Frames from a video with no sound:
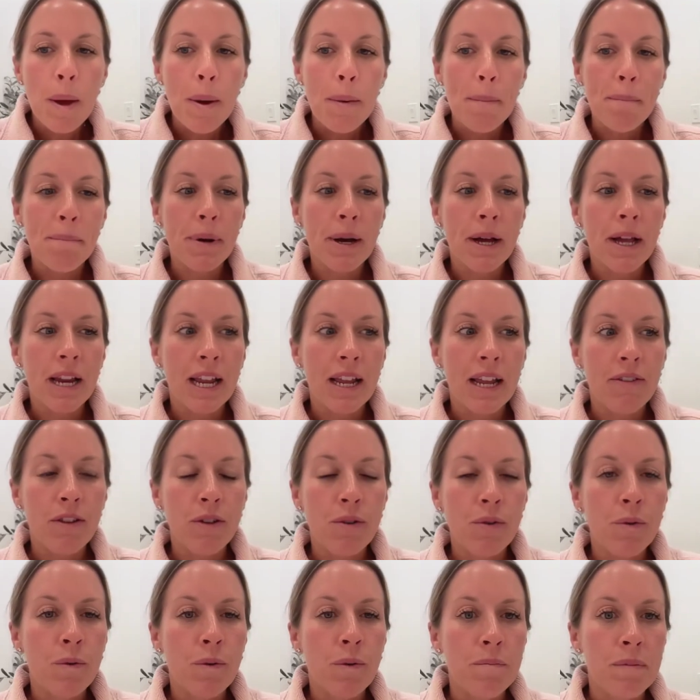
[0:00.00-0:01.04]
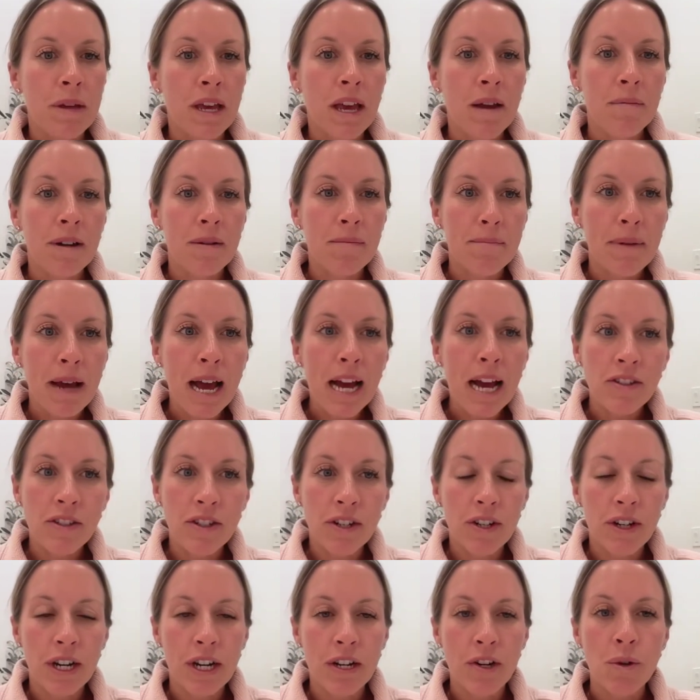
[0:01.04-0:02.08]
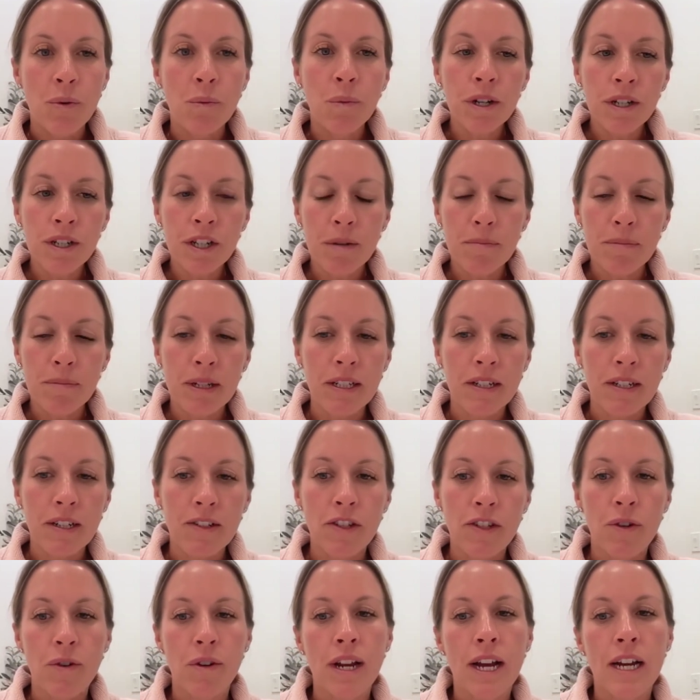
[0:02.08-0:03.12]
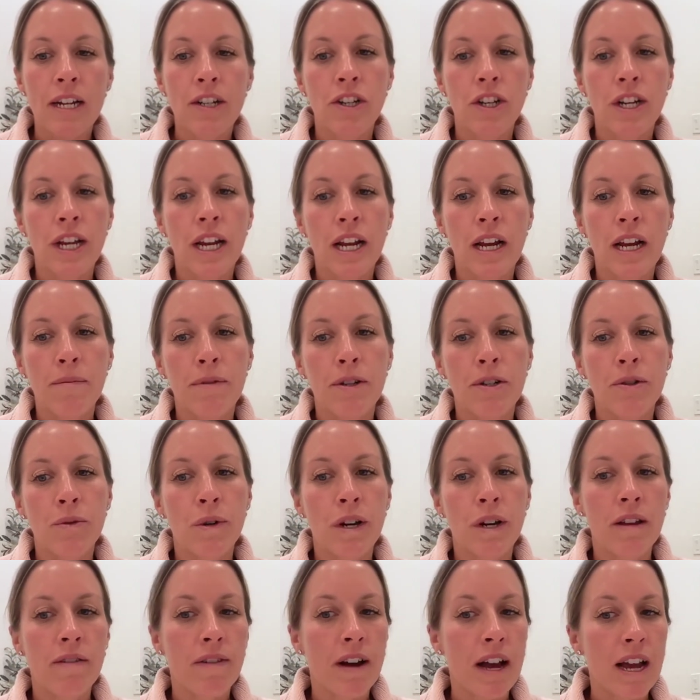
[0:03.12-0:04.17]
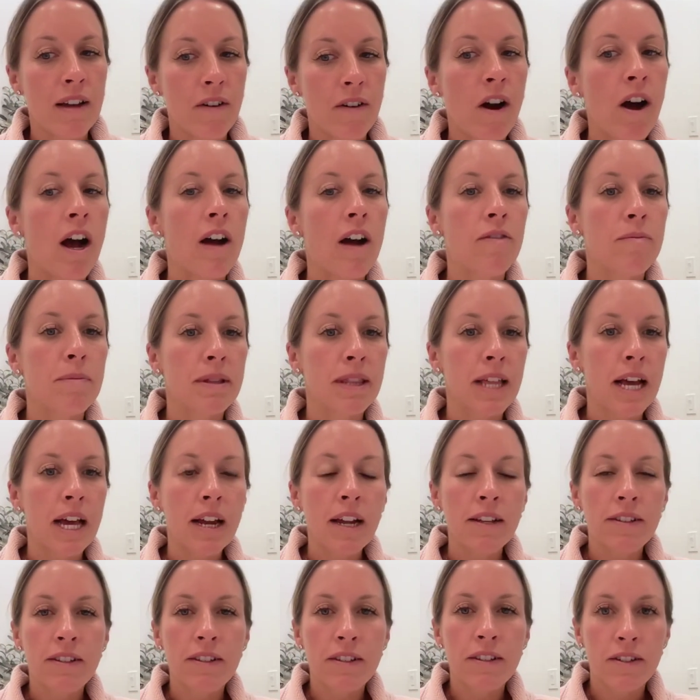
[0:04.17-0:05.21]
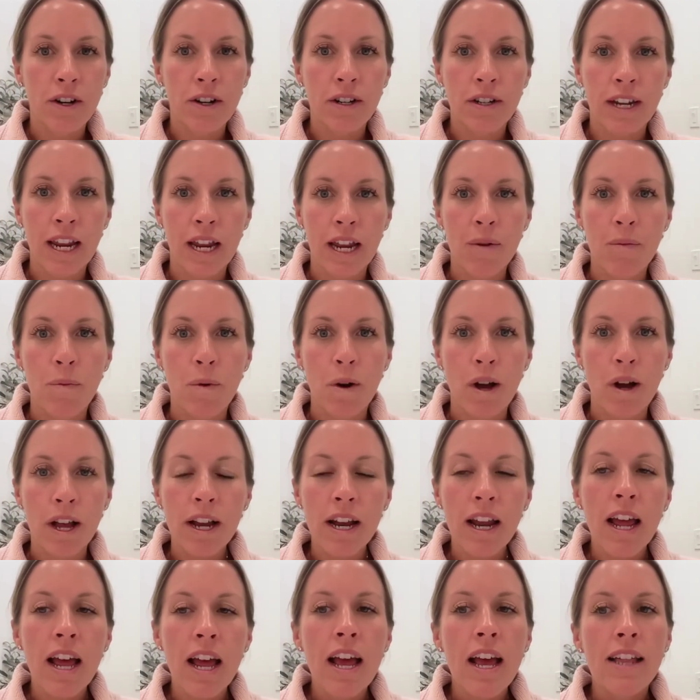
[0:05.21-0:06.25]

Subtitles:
But if you become an ambassador and you work your business, you can actually get up to 25 off. But that doesn't start day one.